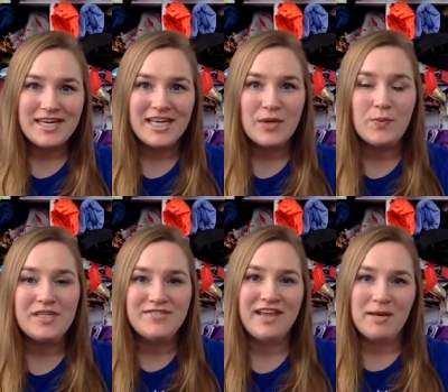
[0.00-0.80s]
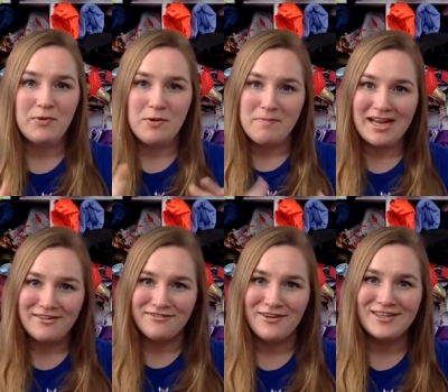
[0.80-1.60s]
reading what's available on
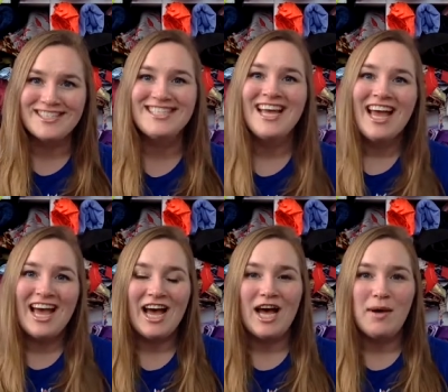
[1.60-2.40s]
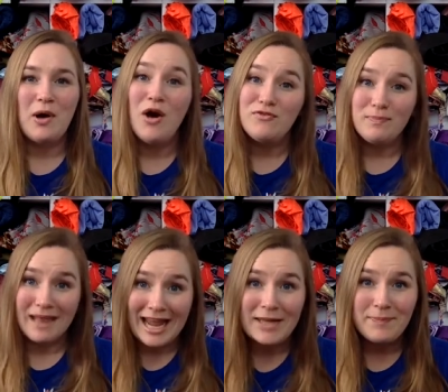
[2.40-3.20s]
Manga Fox uh, of
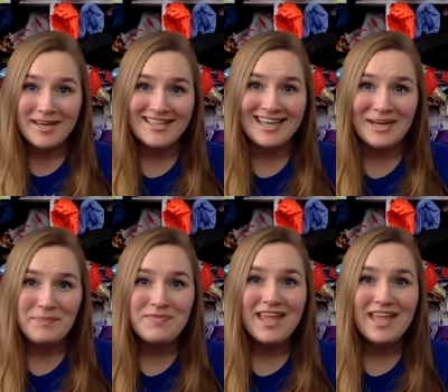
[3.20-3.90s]
Black Butler.